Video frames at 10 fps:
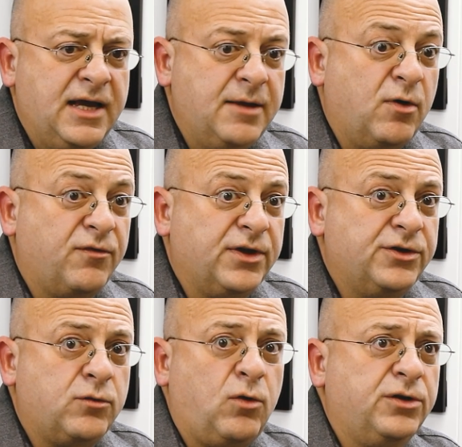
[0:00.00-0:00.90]
and both
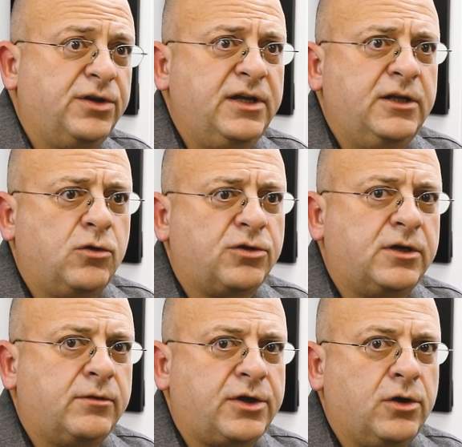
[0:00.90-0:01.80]
underwater and
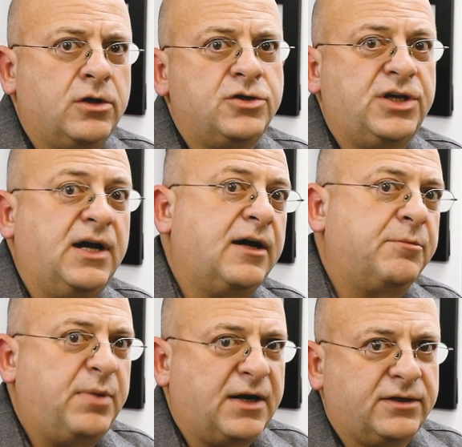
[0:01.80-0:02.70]
nautical archaeology
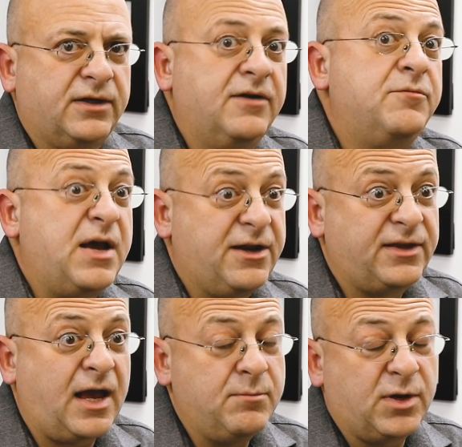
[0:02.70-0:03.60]
are part of
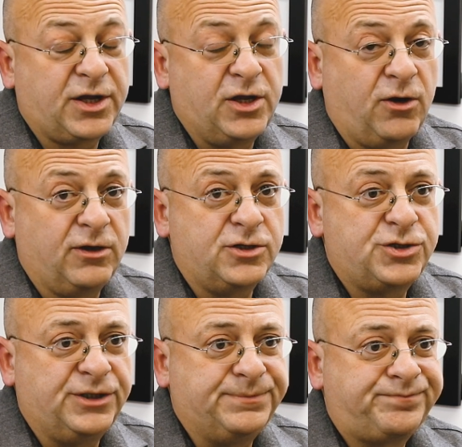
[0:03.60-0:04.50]
maritime
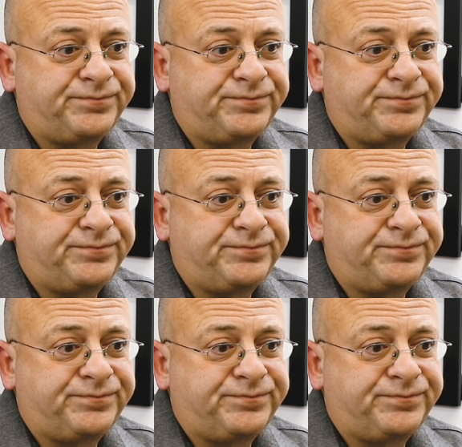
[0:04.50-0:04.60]
archaeology.